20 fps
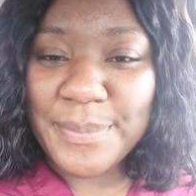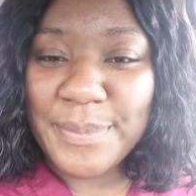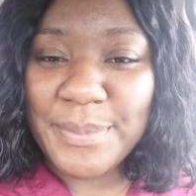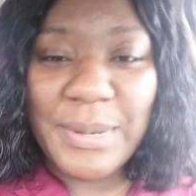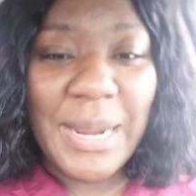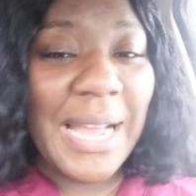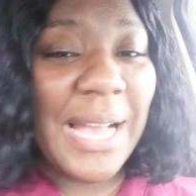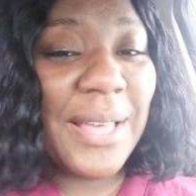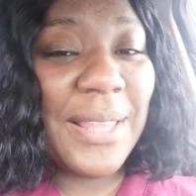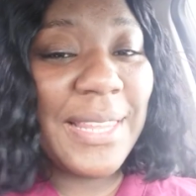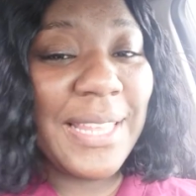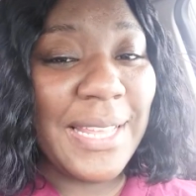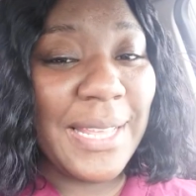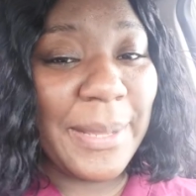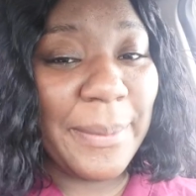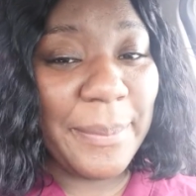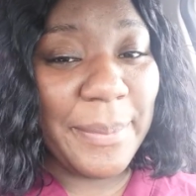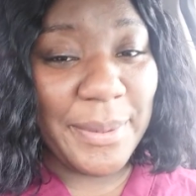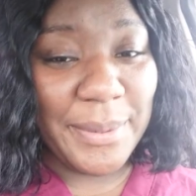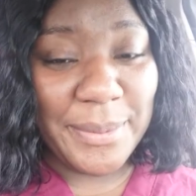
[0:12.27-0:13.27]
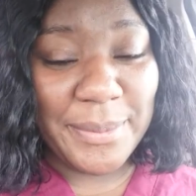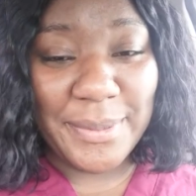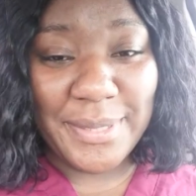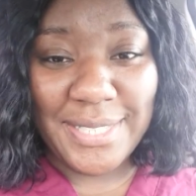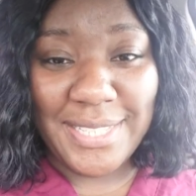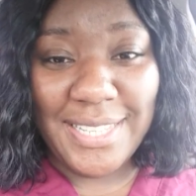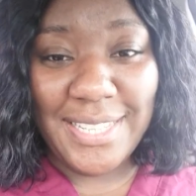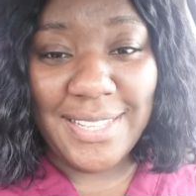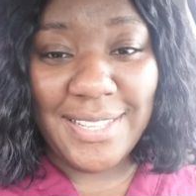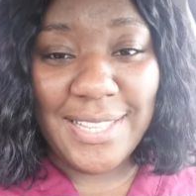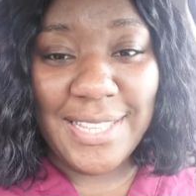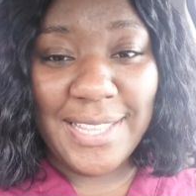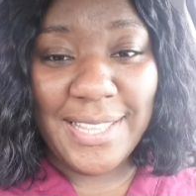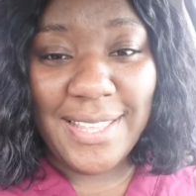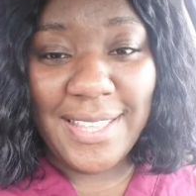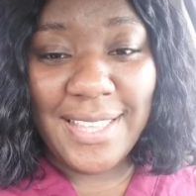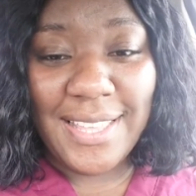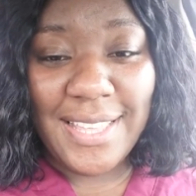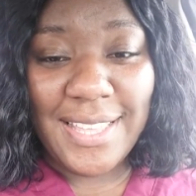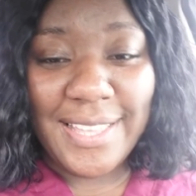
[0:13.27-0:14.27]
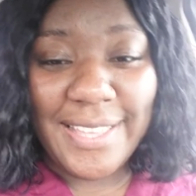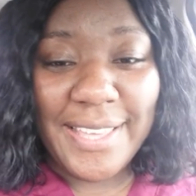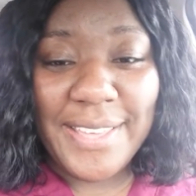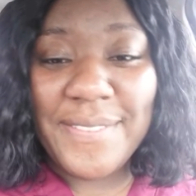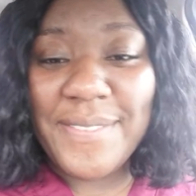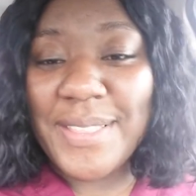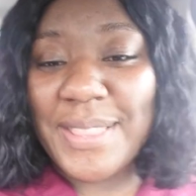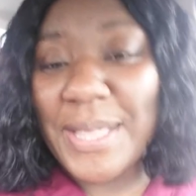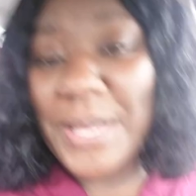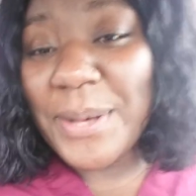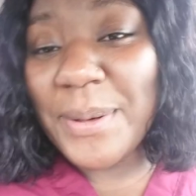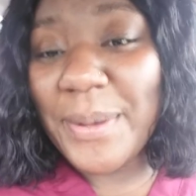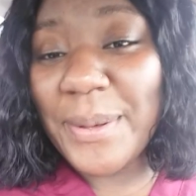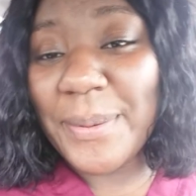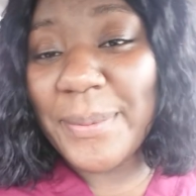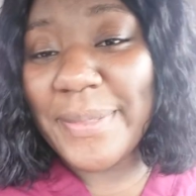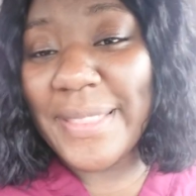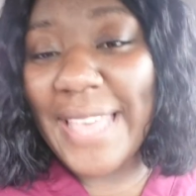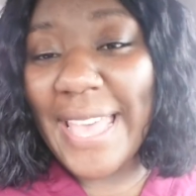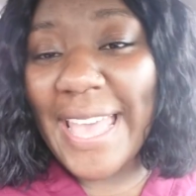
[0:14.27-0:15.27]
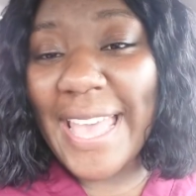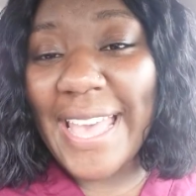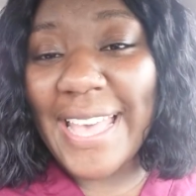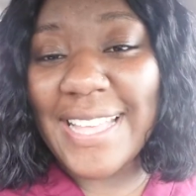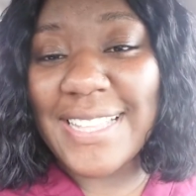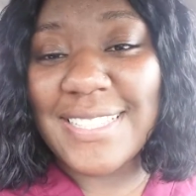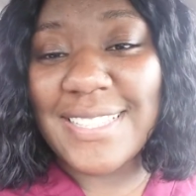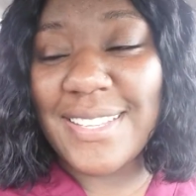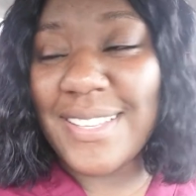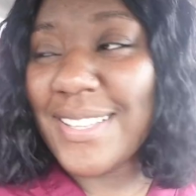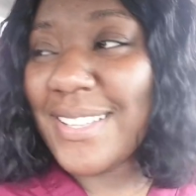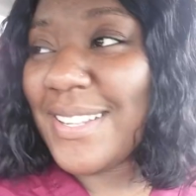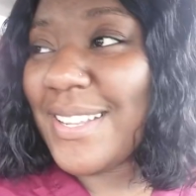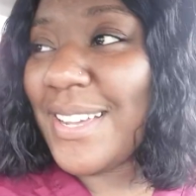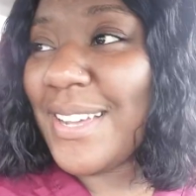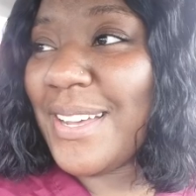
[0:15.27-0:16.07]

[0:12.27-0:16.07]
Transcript: proudly and boldly, even though that hasn't